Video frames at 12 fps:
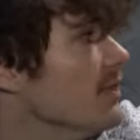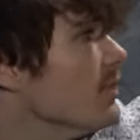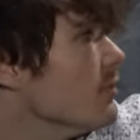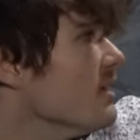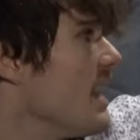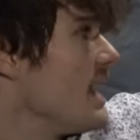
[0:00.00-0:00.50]
and
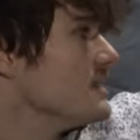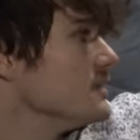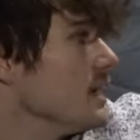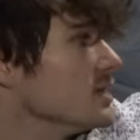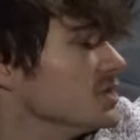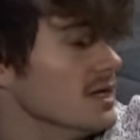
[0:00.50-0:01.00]
3 that
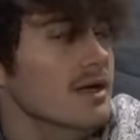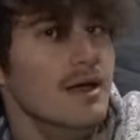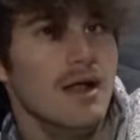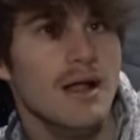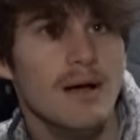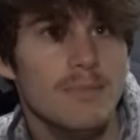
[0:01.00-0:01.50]
direction.
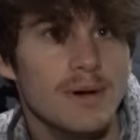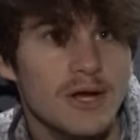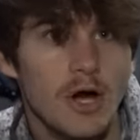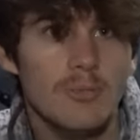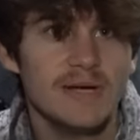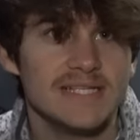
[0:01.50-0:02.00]
But
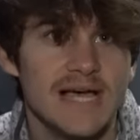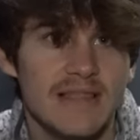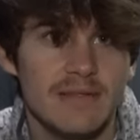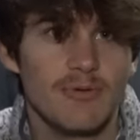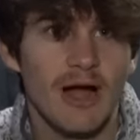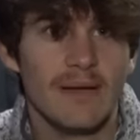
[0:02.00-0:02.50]
nobody's
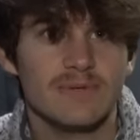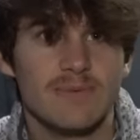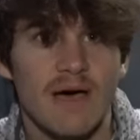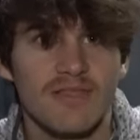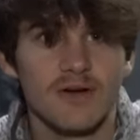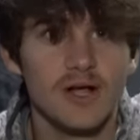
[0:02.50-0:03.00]
on the prime
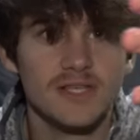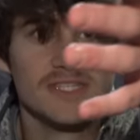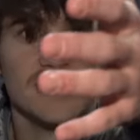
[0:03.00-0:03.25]
spot. They're all